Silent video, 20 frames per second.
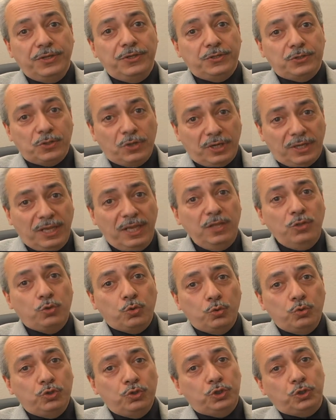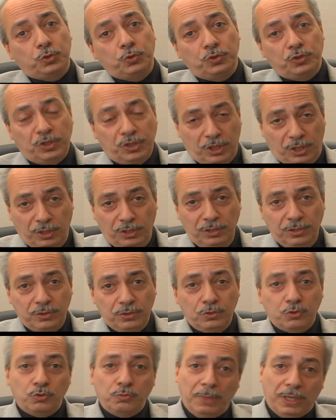So again, to ensure the yield,
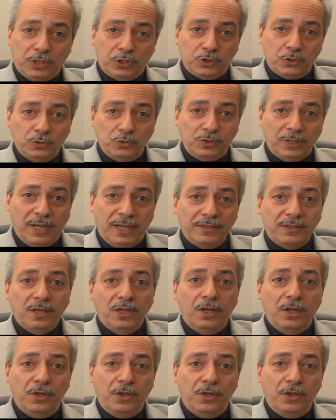to make sure that